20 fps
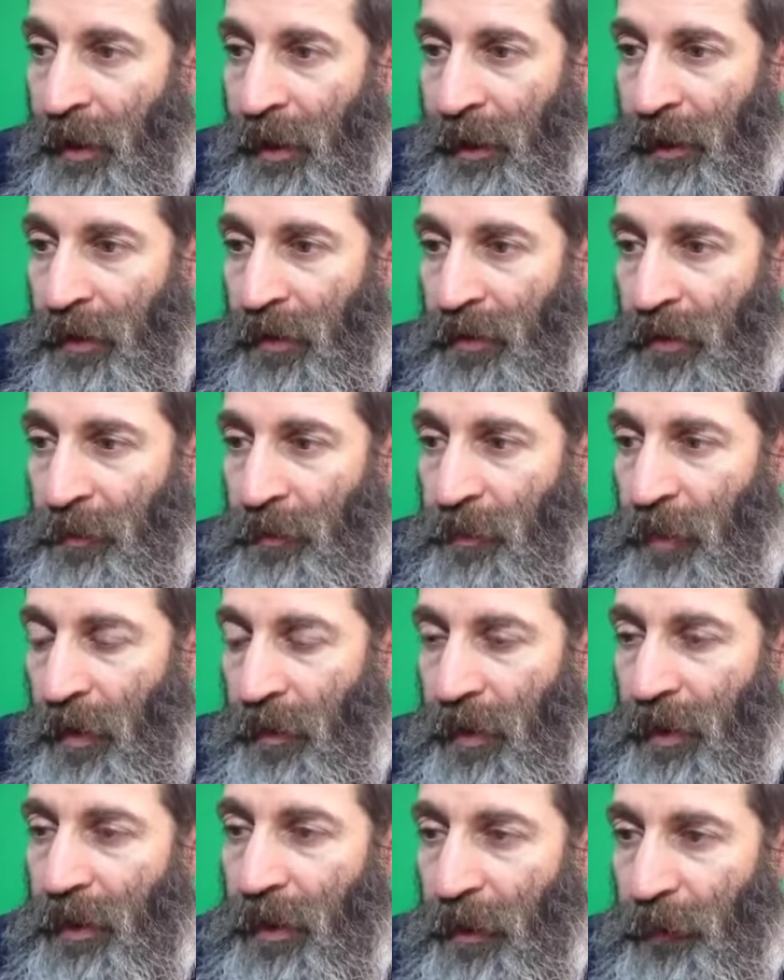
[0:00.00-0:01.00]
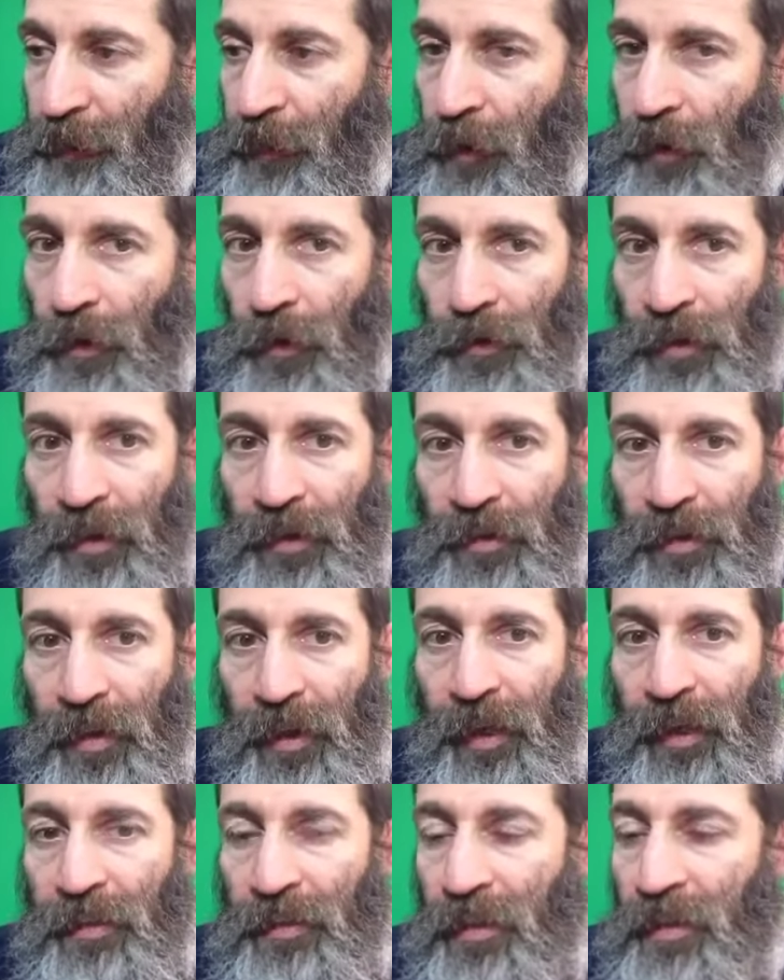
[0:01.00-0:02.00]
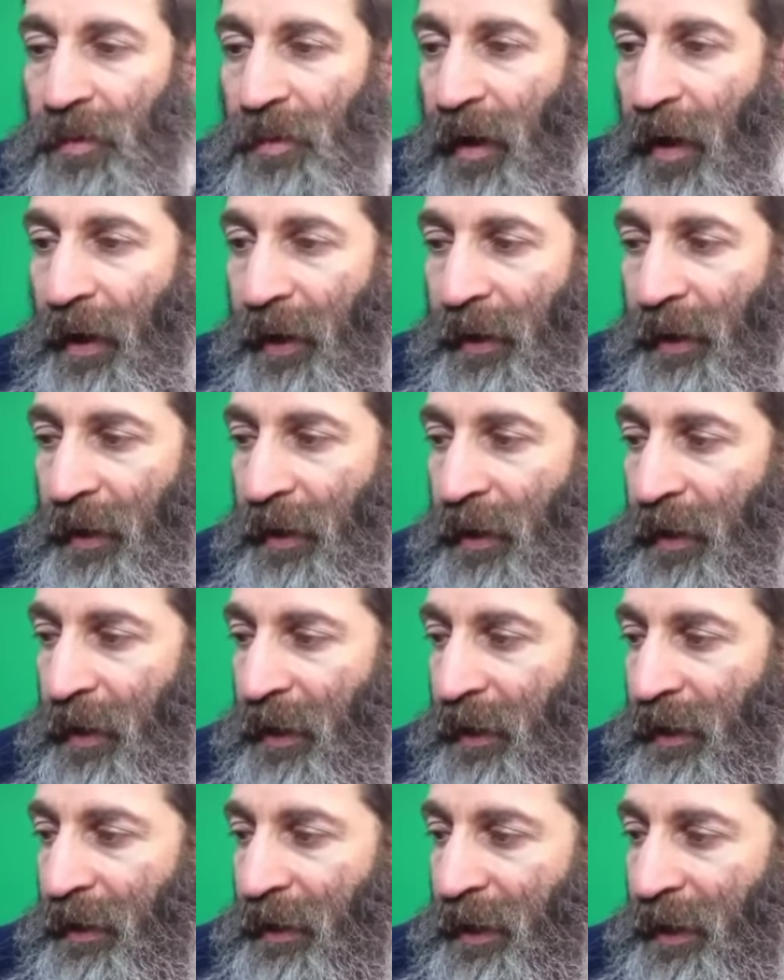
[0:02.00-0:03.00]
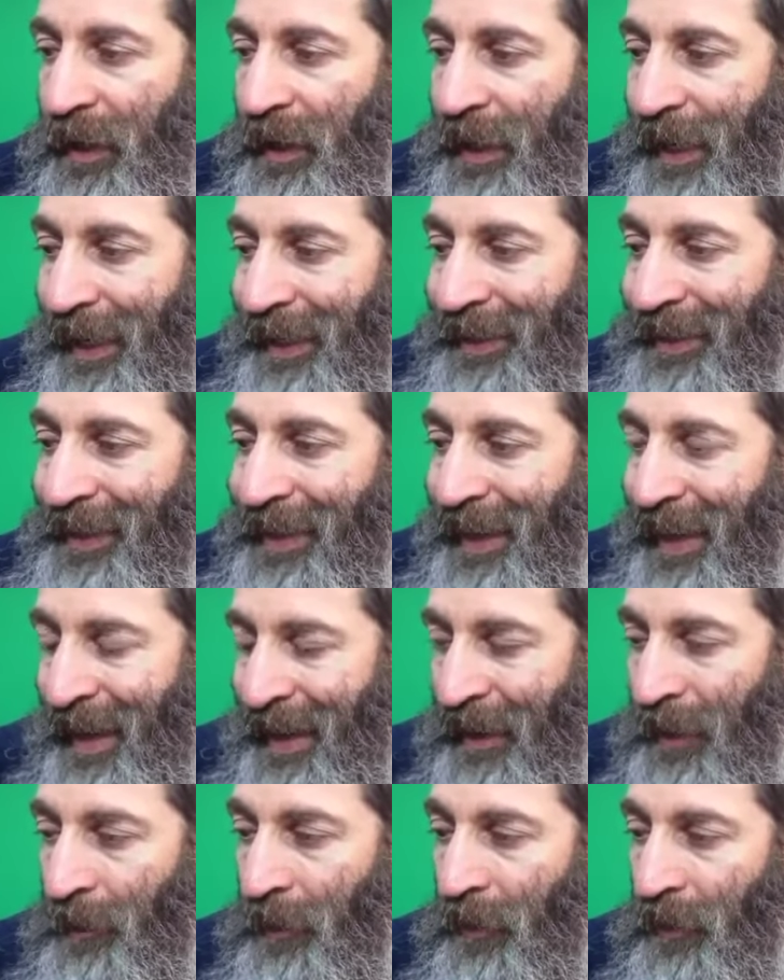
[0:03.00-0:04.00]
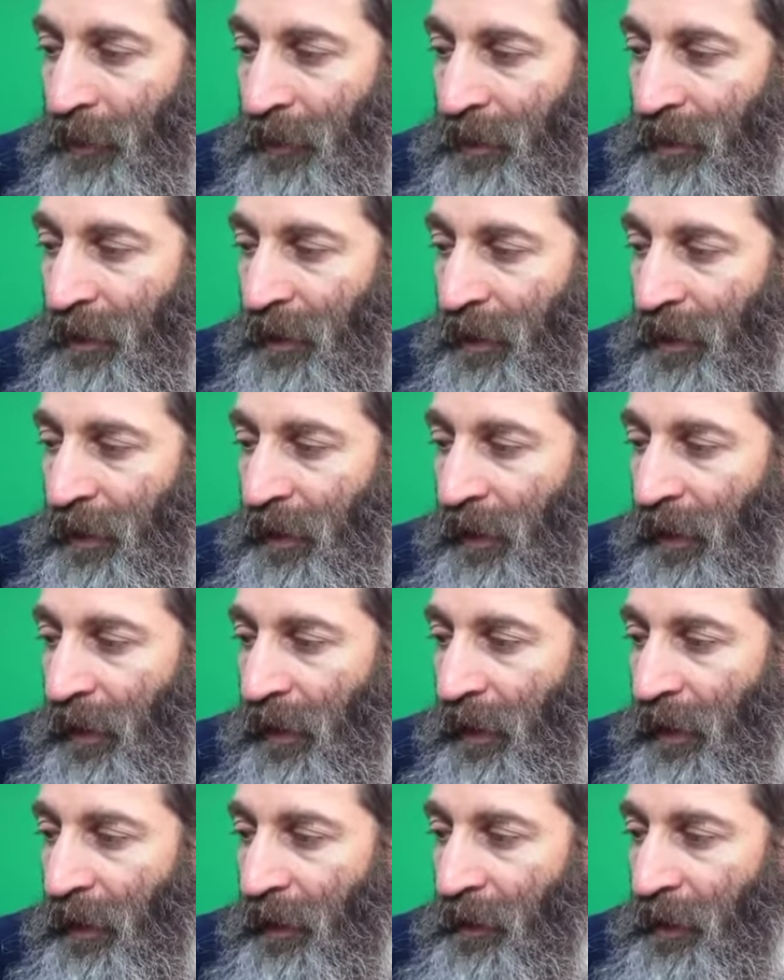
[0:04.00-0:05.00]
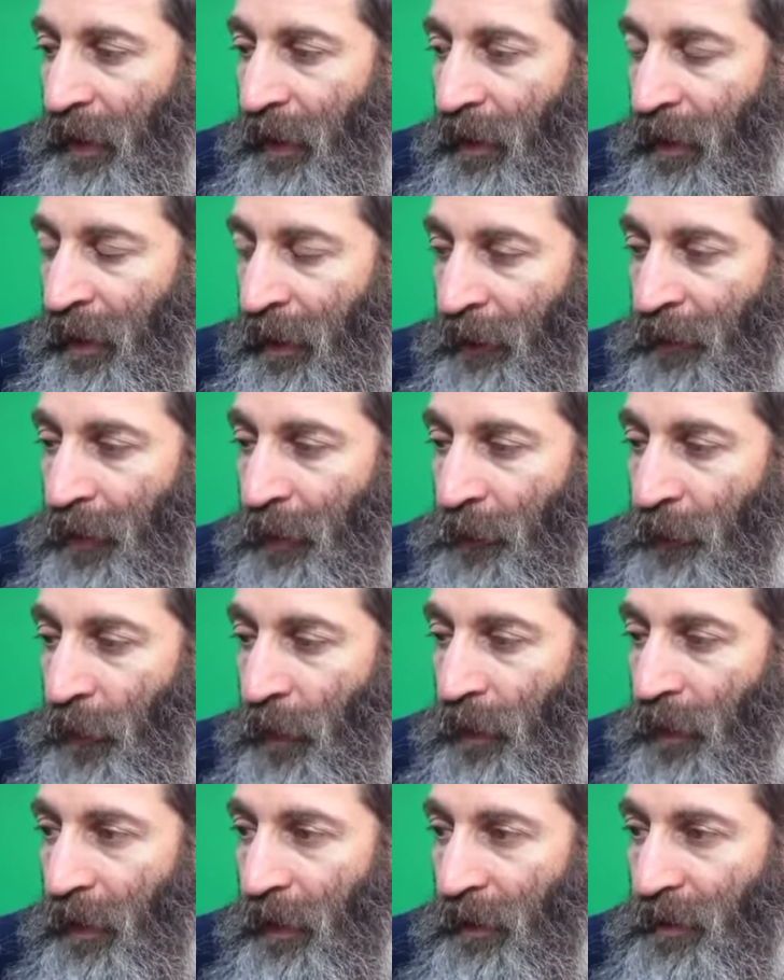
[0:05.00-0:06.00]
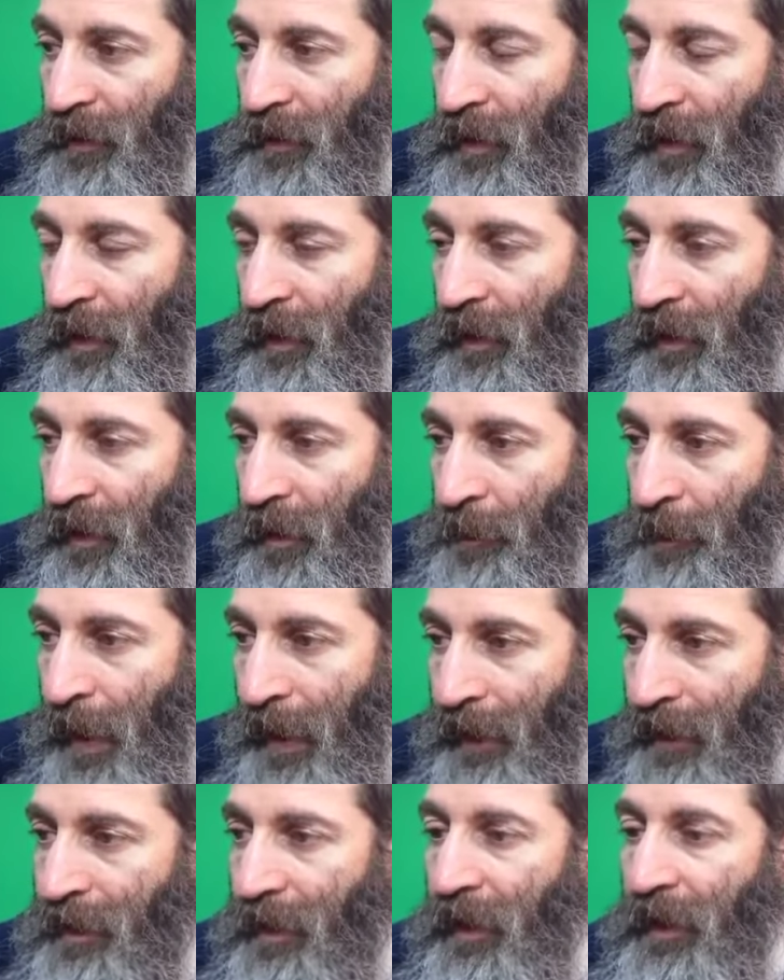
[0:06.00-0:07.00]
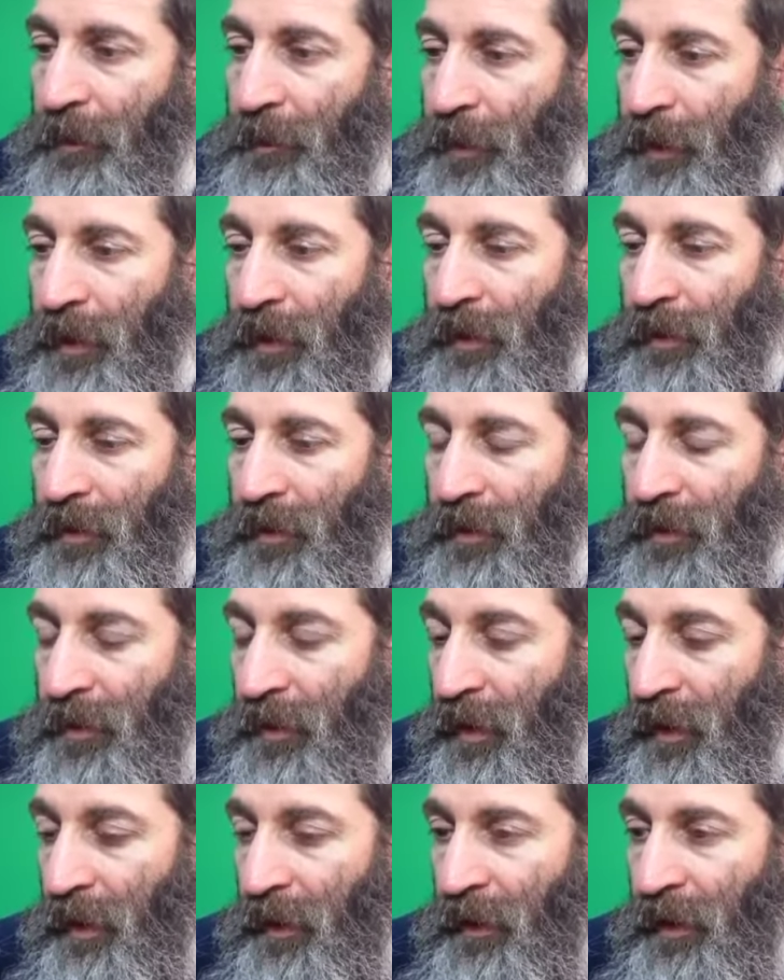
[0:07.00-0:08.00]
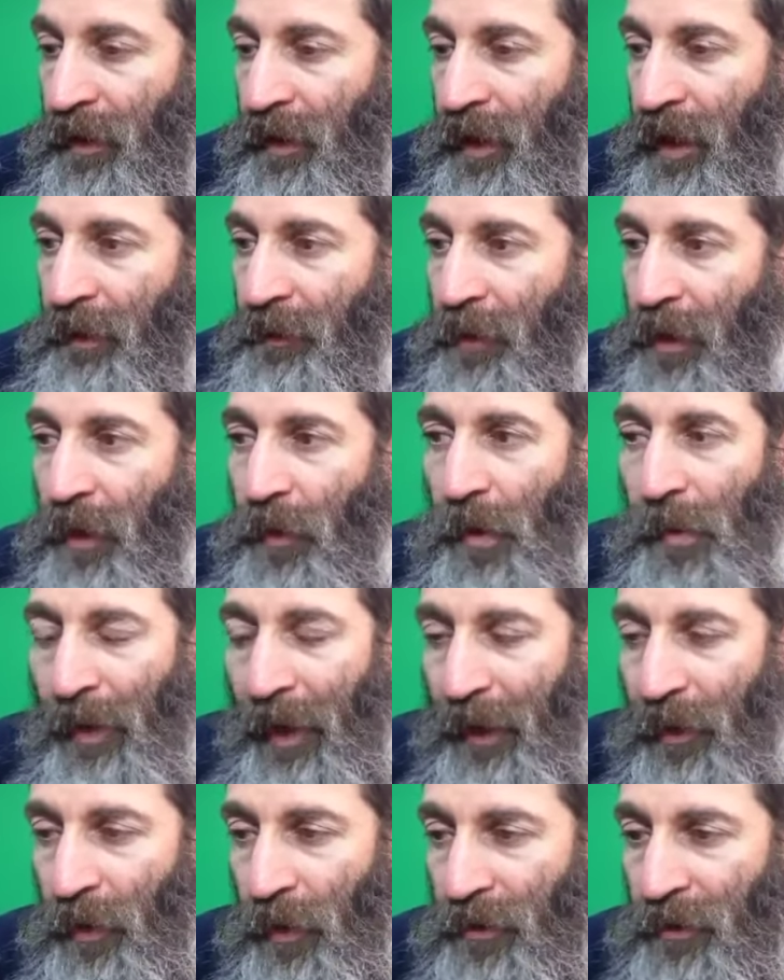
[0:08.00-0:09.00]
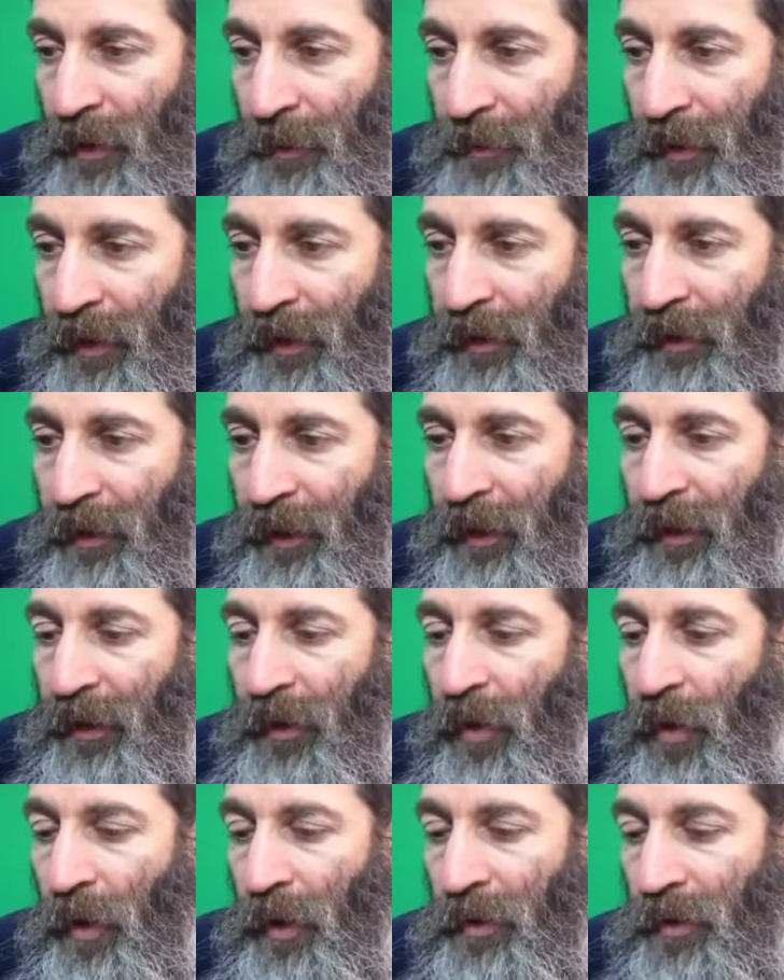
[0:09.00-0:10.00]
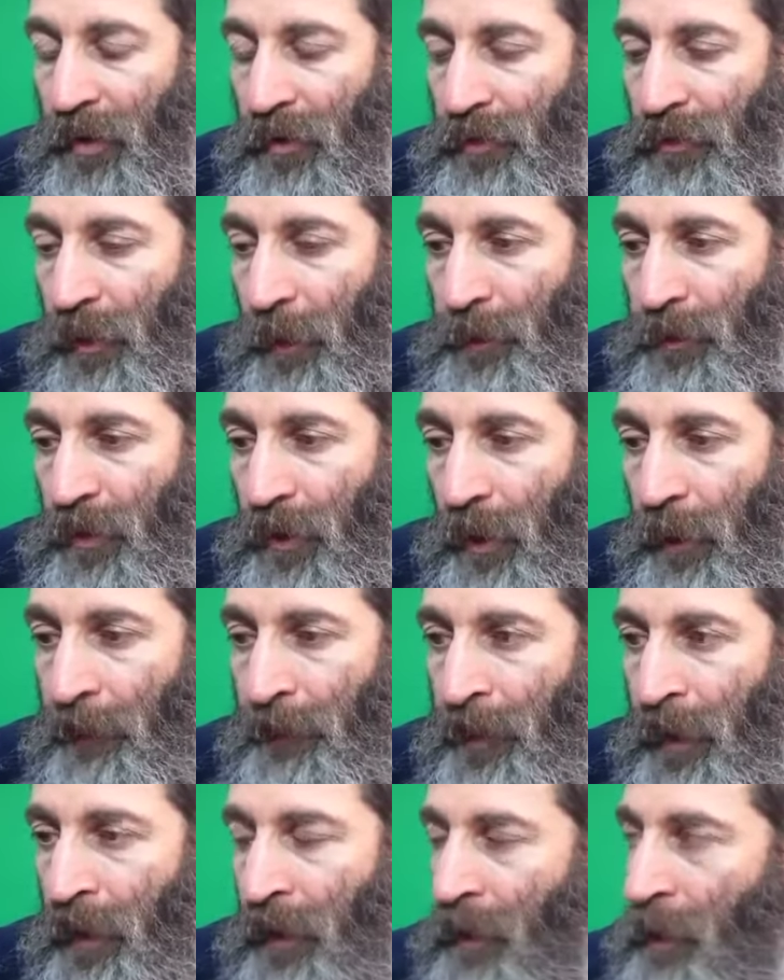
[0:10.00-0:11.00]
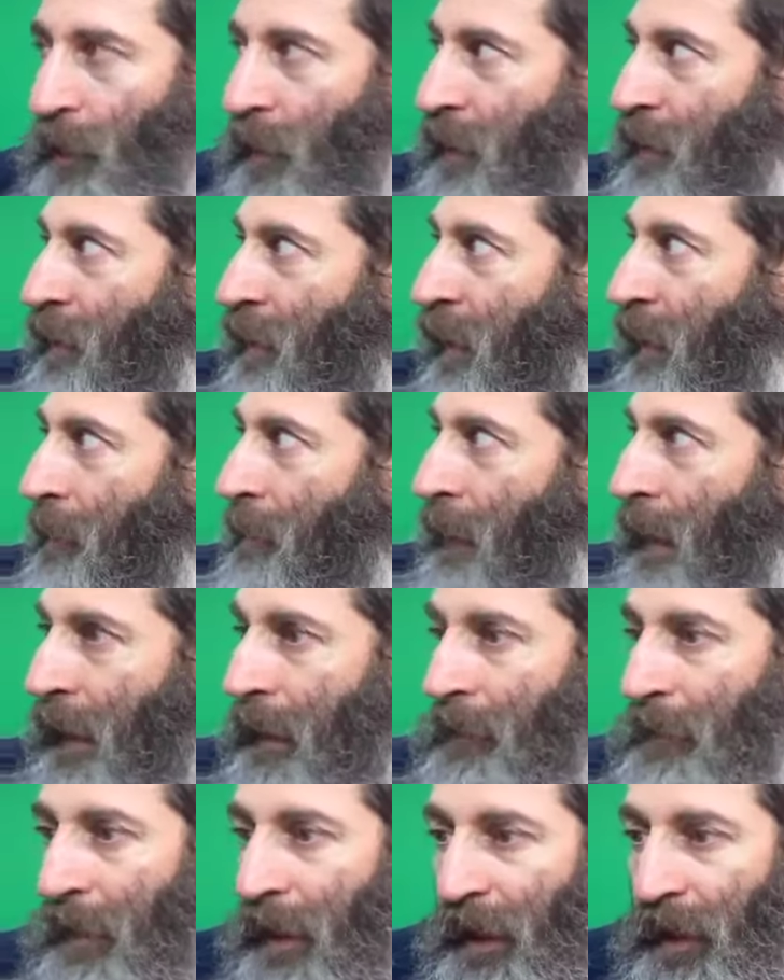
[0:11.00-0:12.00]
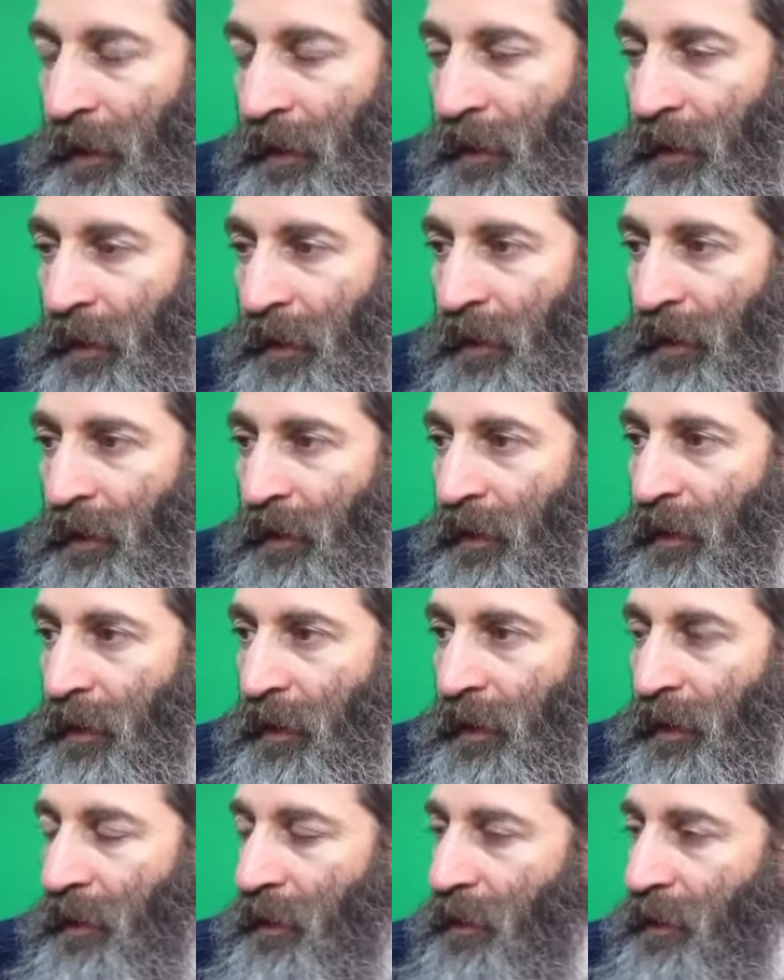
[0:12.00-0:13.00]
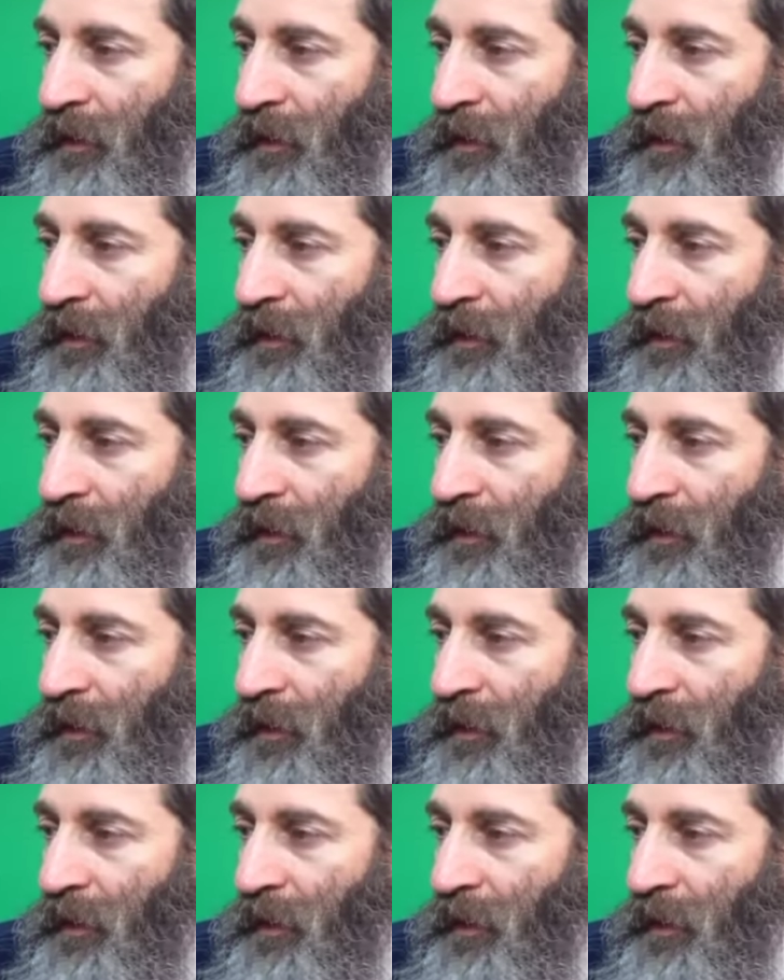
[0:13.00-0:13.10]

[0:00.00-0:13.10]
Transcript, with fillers: And it's very difficult in today's society to get the animals Uh, that are healthy for us uh, back then, because uh, even though we might call something clean according to Scripture, with uh, man-made uh,